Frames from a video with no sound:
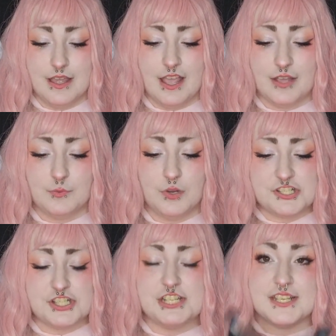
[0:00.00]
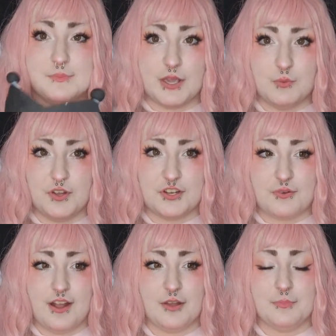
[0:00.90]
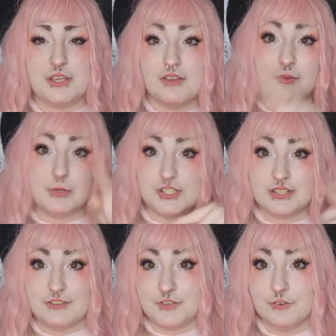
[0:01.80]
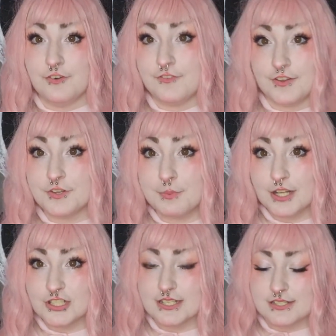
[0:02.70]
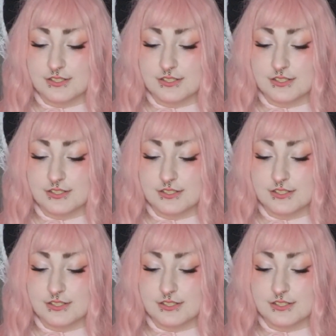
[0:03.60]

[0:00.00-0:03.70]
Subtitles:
and one sheet can make 1 crown, but you have a bunch left over for other projects.